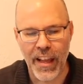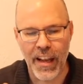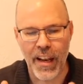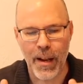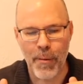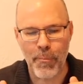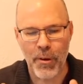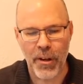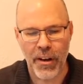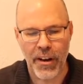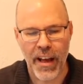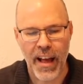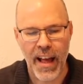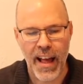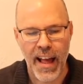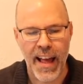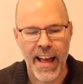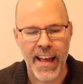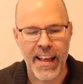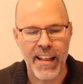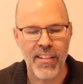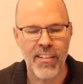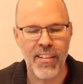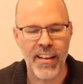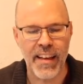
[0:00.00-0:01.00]
and I'm going to
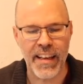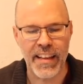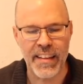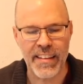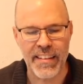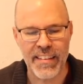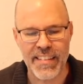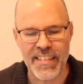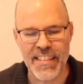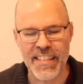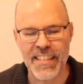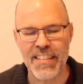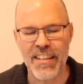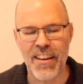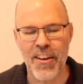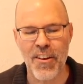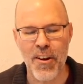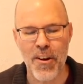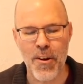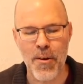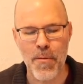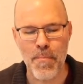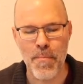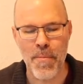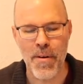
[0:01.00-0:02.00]
highlight
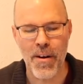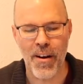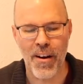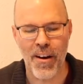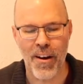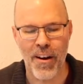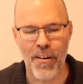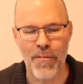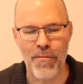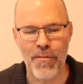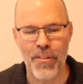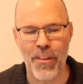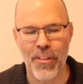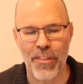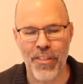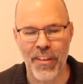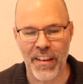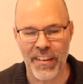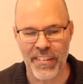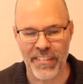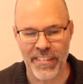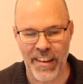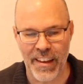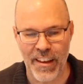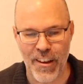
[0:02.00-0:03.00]
some of the
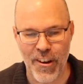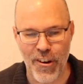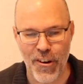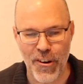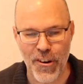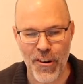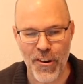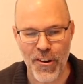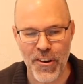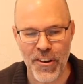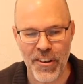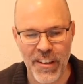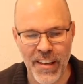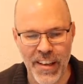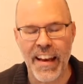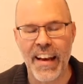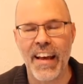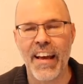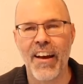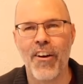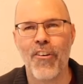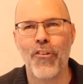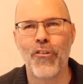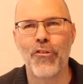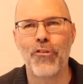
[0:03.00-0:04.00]
things I heard, and
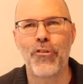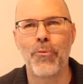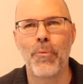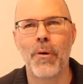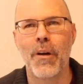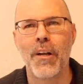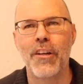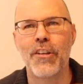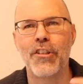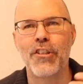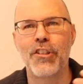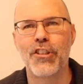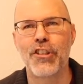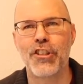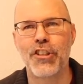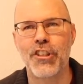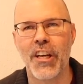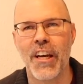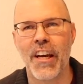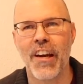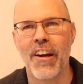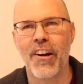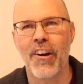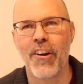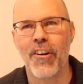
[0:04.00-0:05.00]
I also want to just
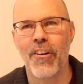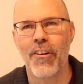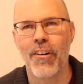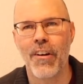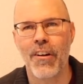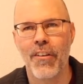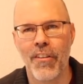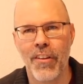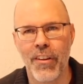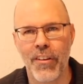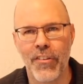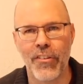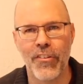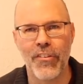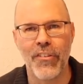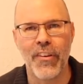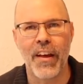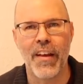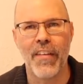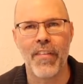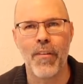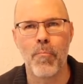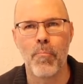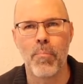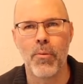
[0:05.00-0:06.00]
share, this is
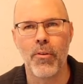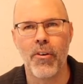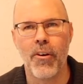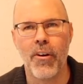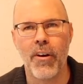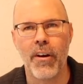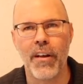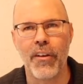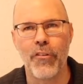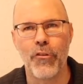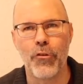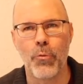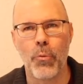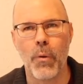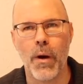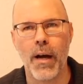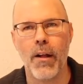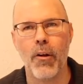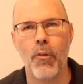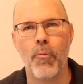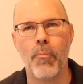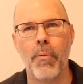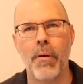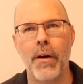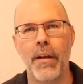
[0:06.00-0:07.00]
on the blog as
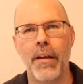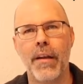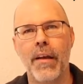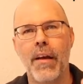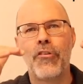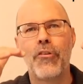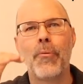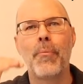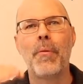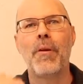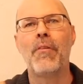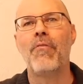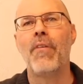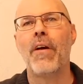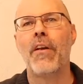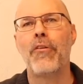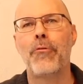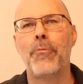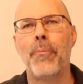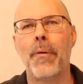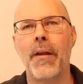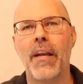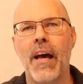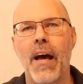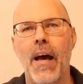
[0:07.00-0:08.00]
well, but some investment